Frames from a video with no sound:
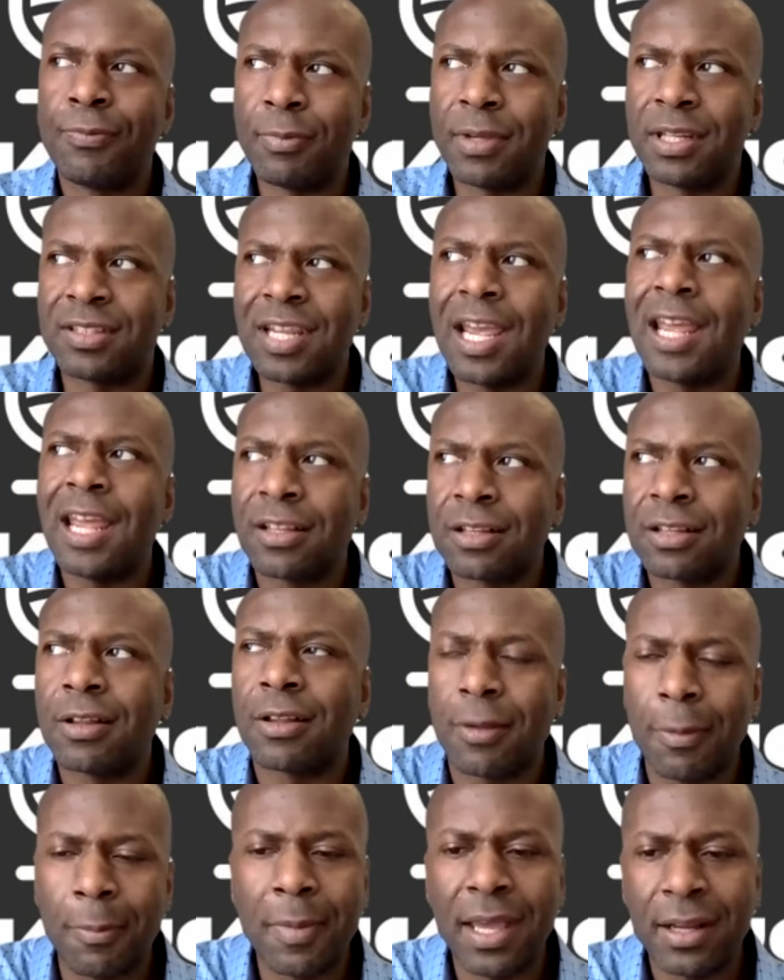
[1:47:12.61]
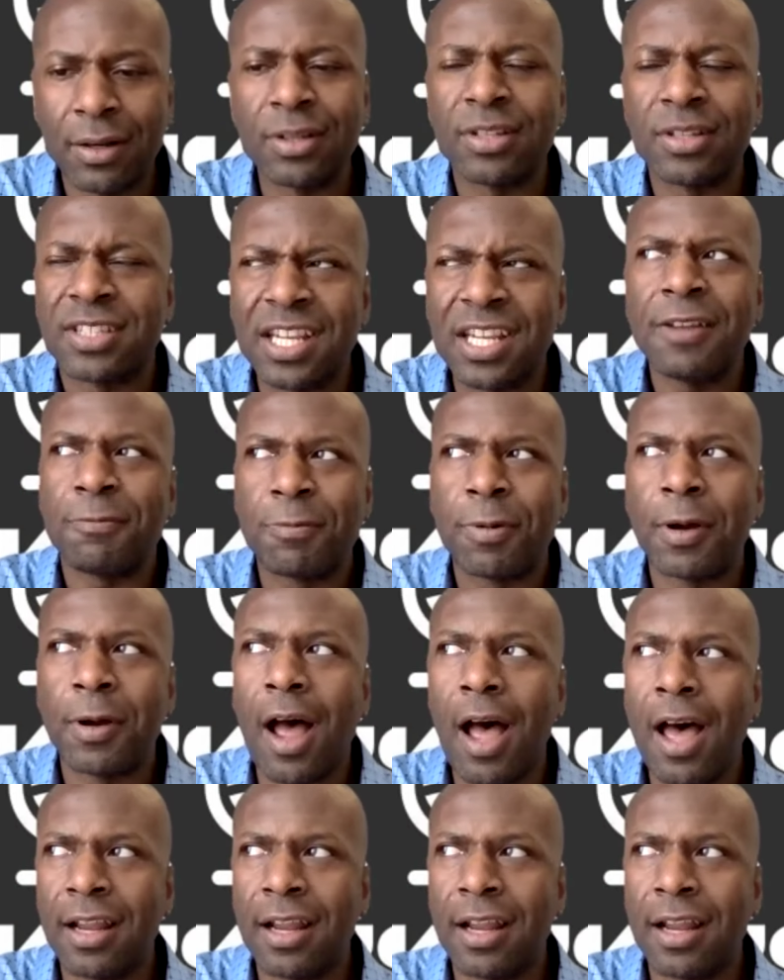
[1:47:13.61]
I mean, technically commander-in-chief, but